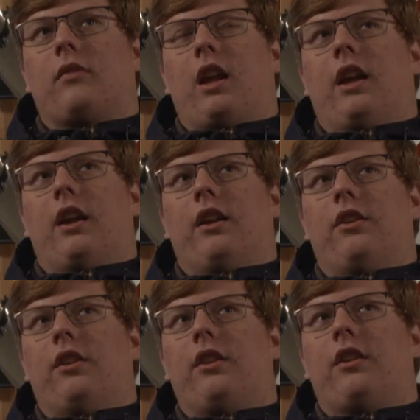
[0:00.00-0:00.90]

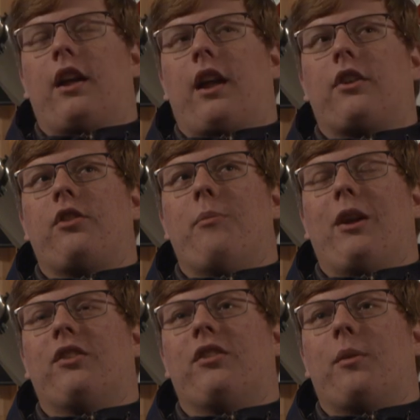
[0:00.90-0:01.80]
And that actually
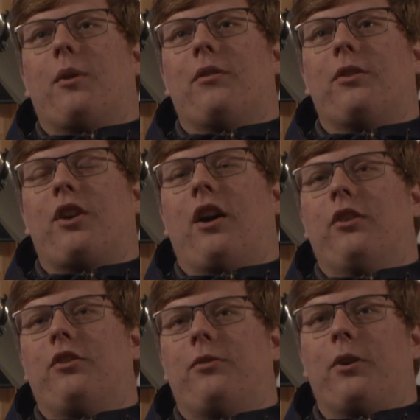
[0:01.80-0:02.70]
makes it somewhat of a
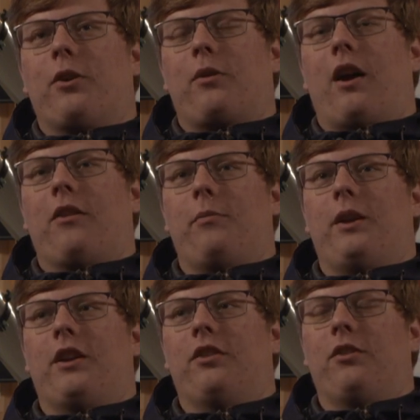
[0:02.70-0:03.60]
challenge to photograph,
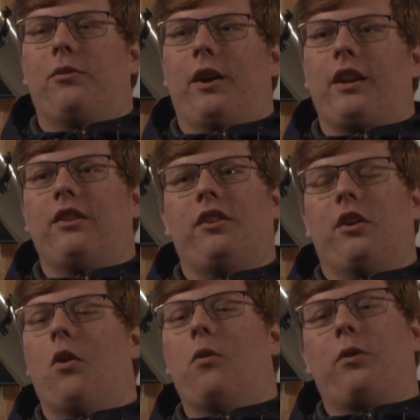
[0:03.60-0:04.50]
because it's very easy
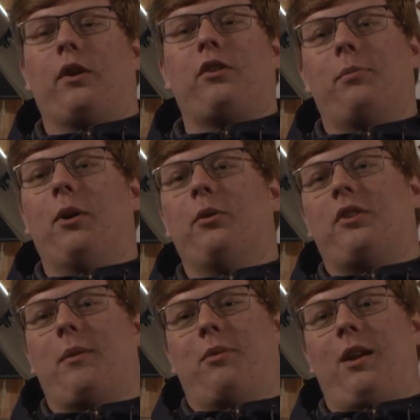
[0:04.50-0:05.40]
to overexpose
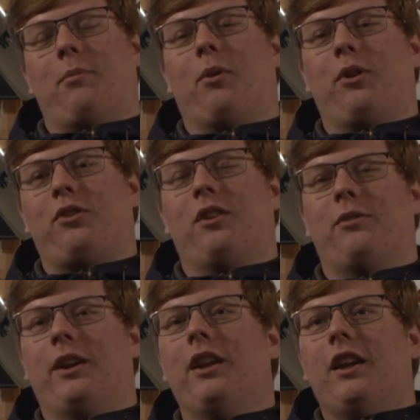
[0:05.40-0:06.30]
that bright portion
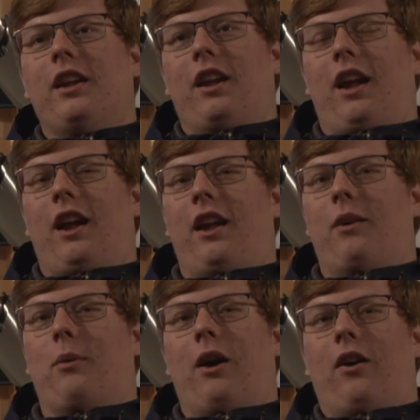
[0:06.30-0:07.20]
of it
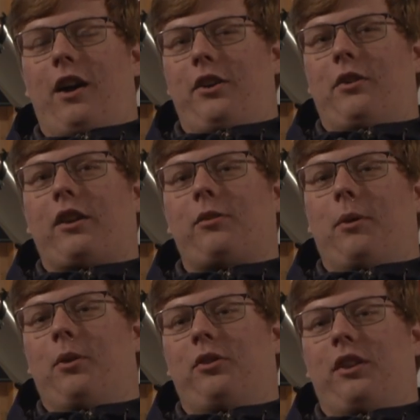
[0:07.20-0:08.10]
while
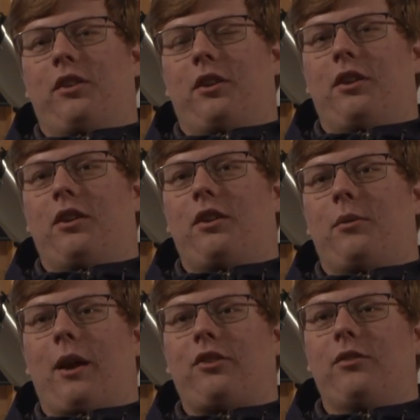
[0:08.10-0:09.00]
underexposing the
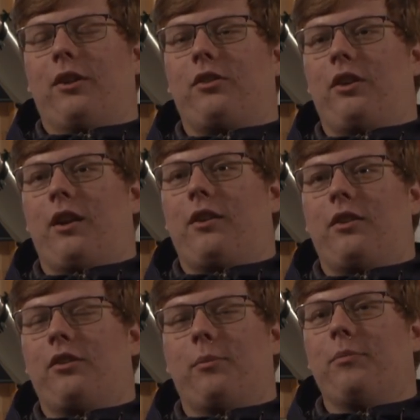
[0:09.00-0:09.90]
rest of it. So yeah,
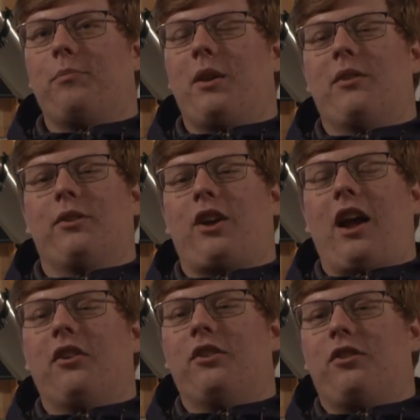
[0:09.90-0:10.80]
there's a bit of a
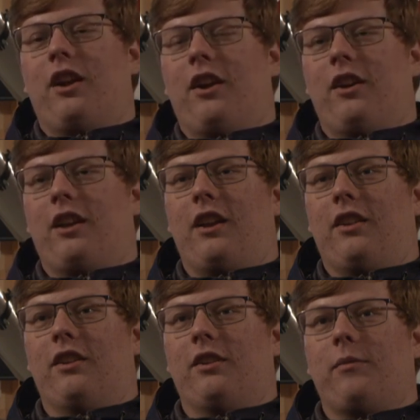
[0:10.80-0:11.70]
challenge there in getting
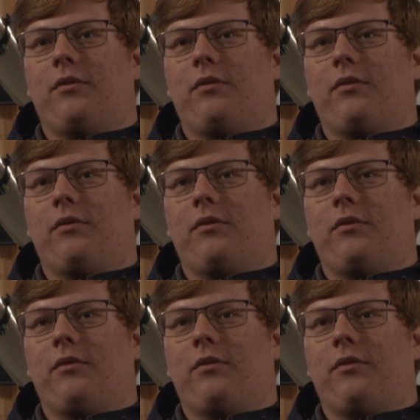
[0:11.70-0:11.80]
the